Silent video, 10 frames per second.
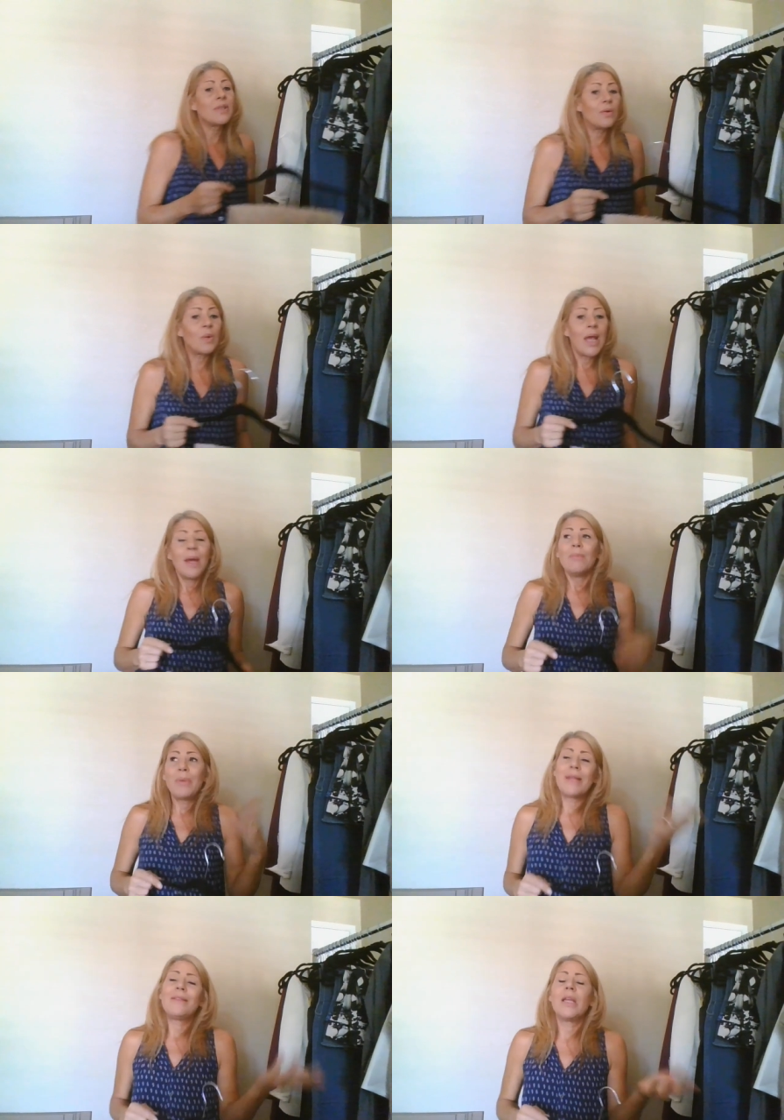So,
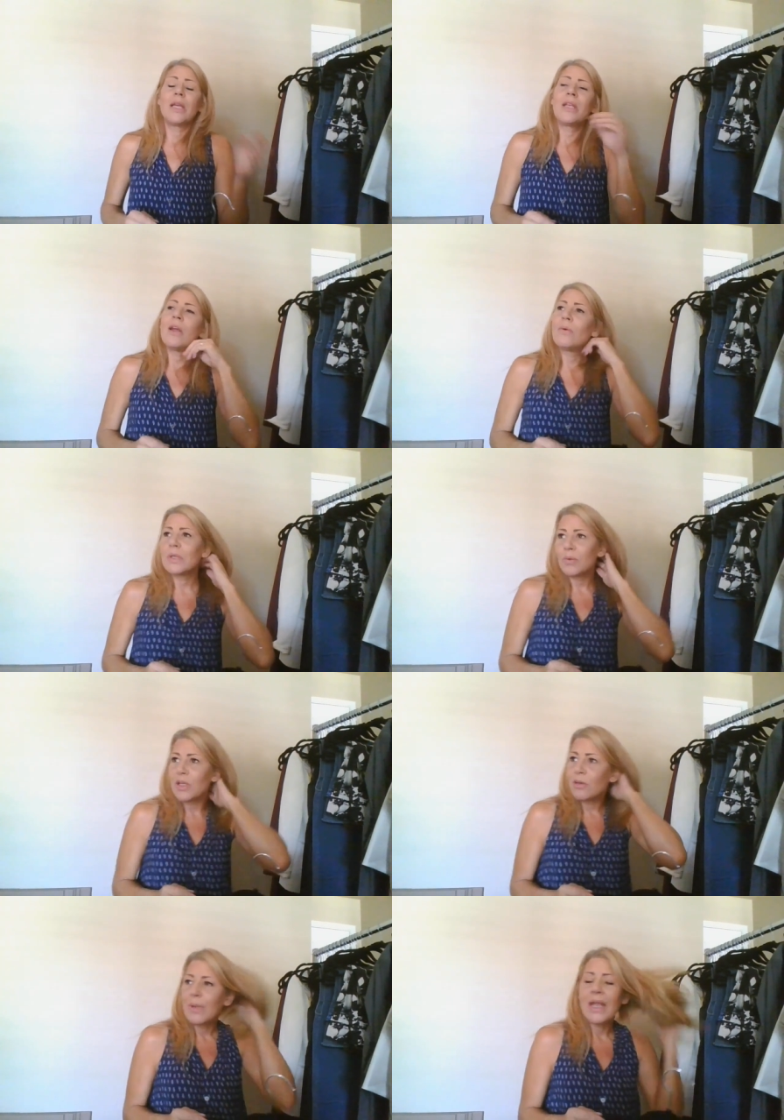but you know,
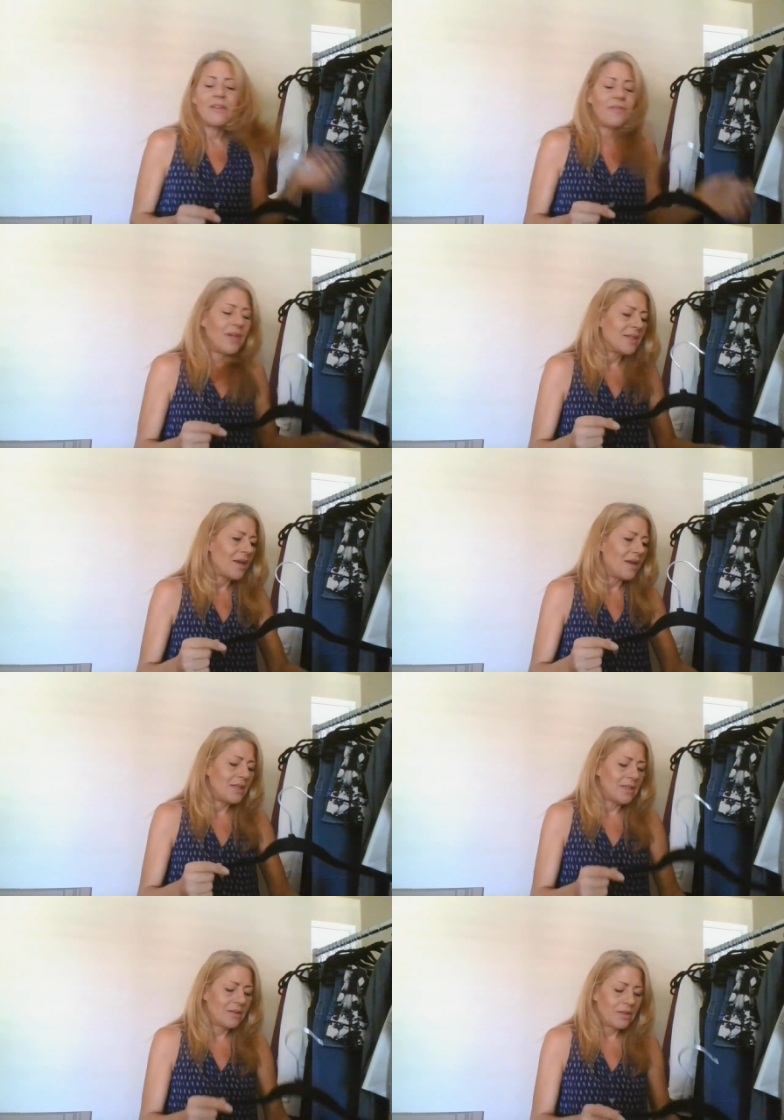when you're paying the fees on
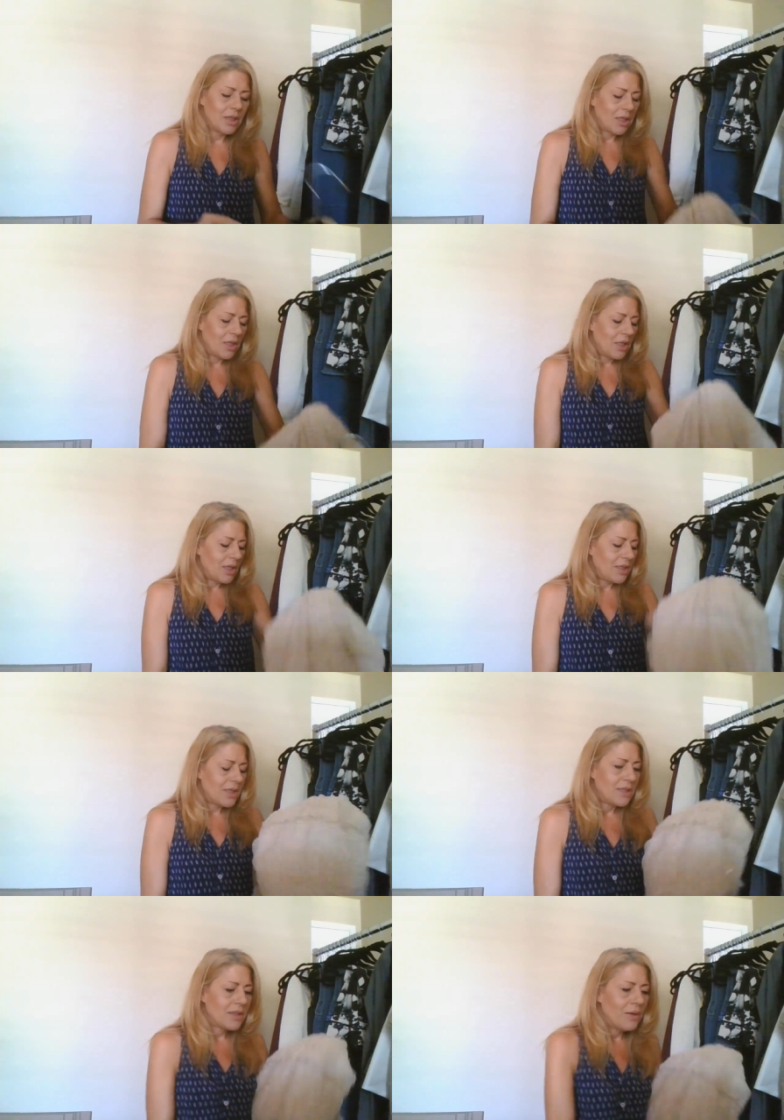it, it
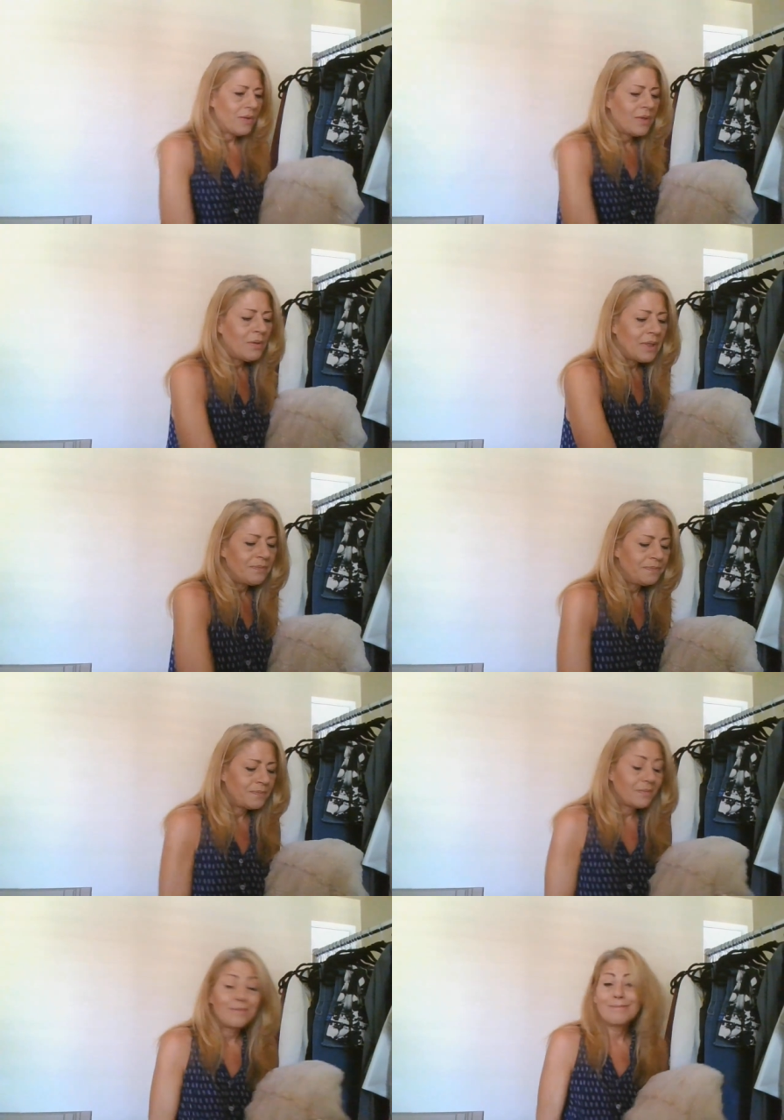does go through and
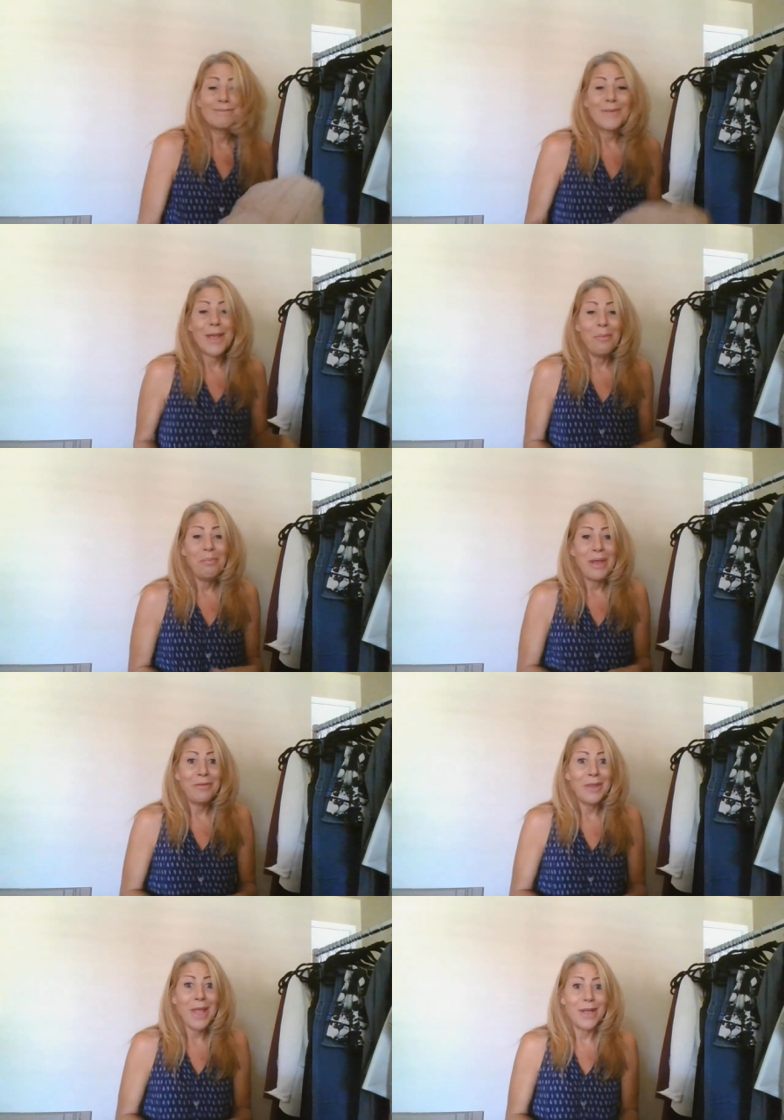help
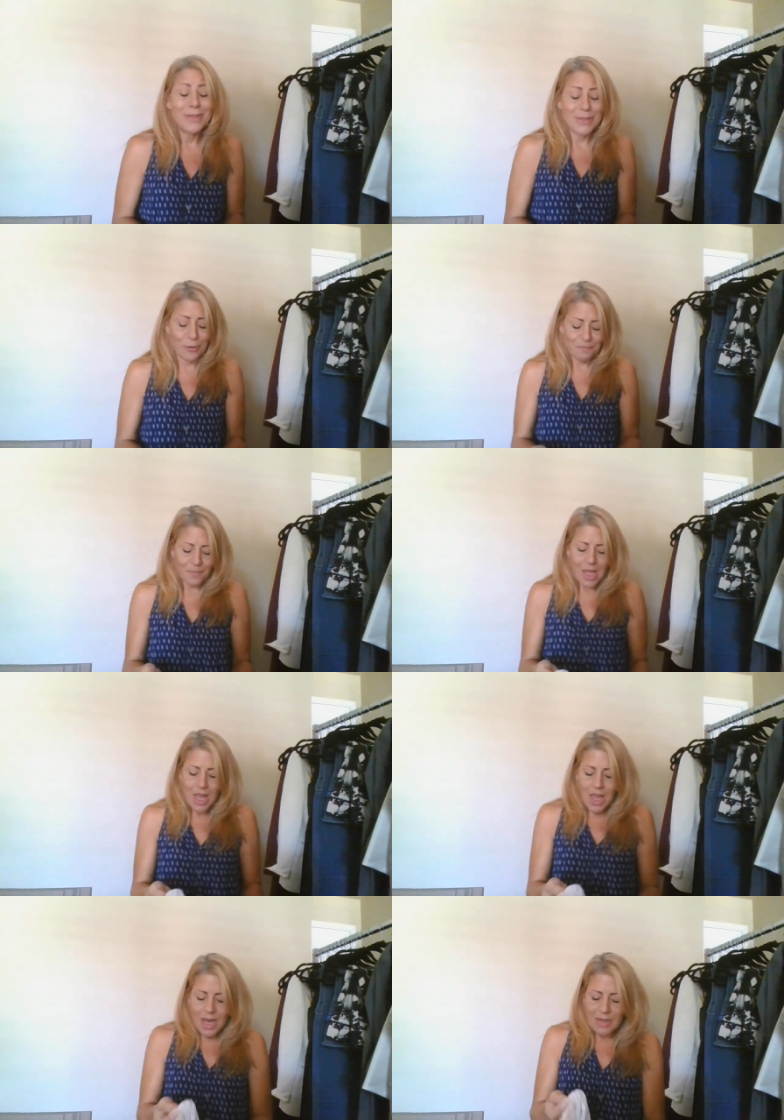pay for that. So,
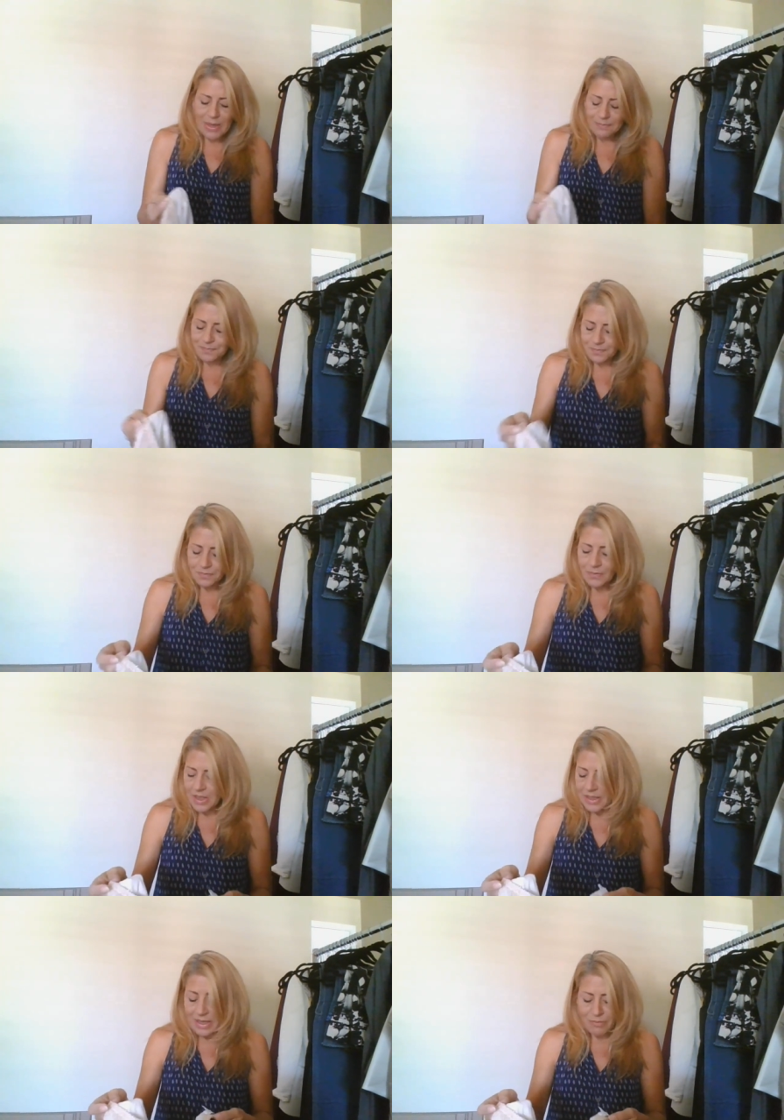anyway,
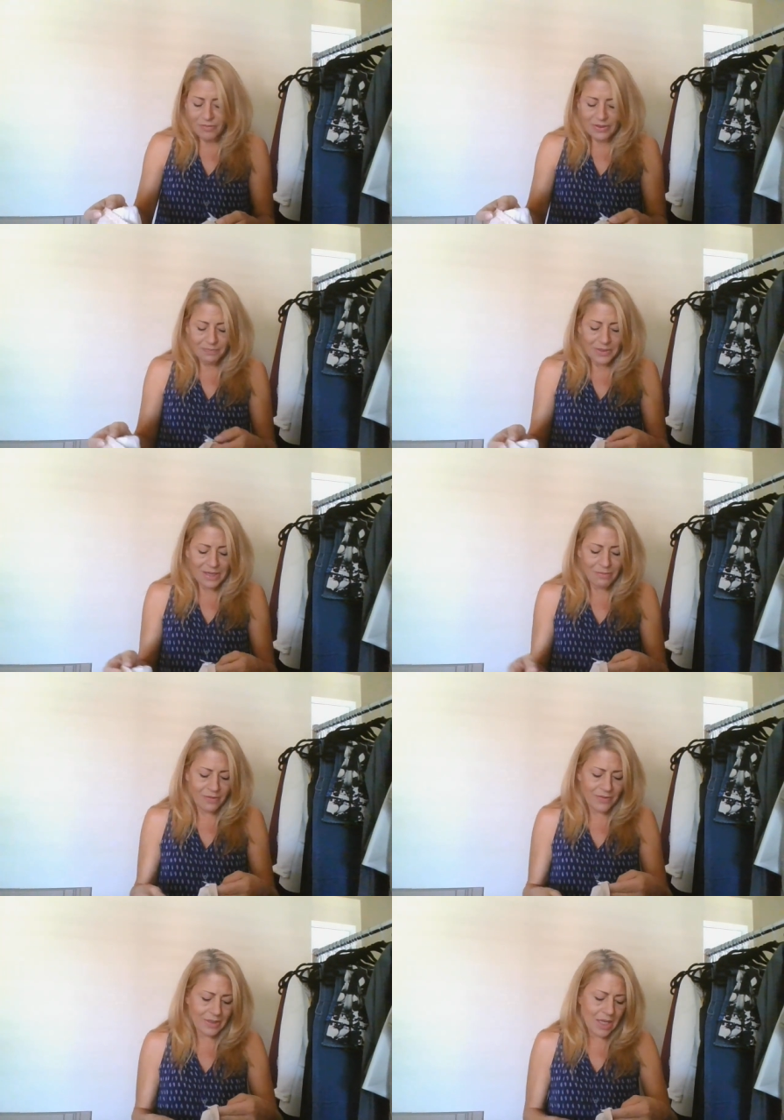gonna keep moving, keep
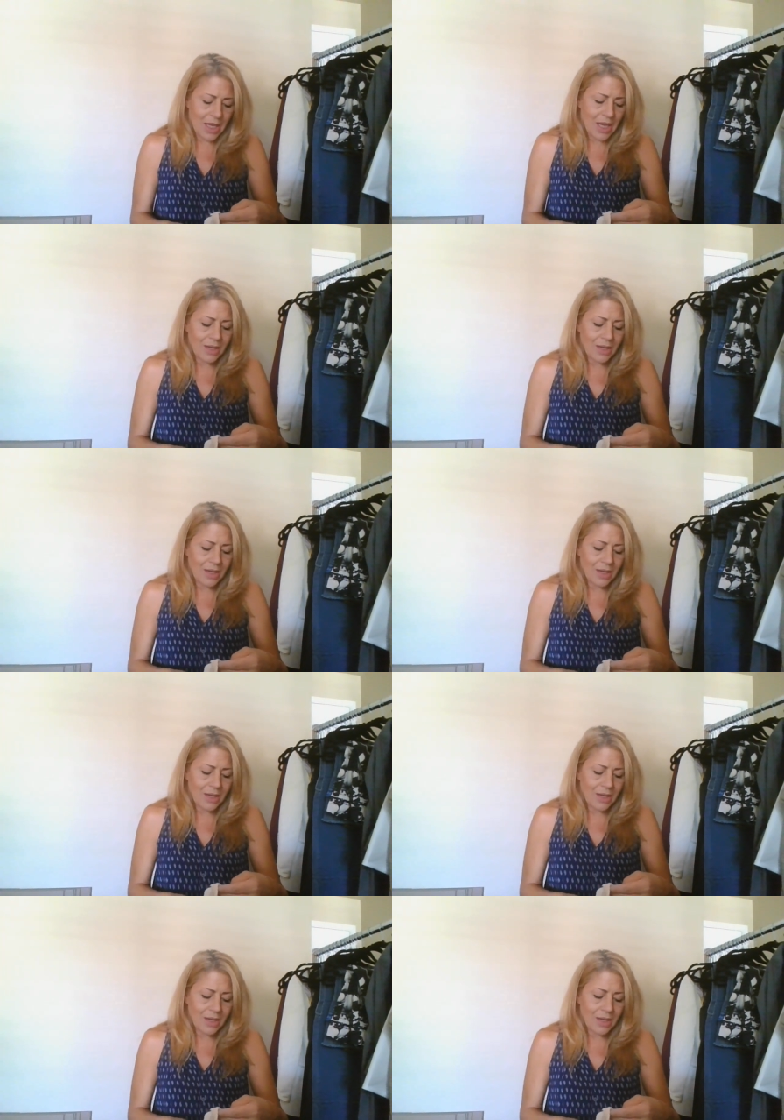moving.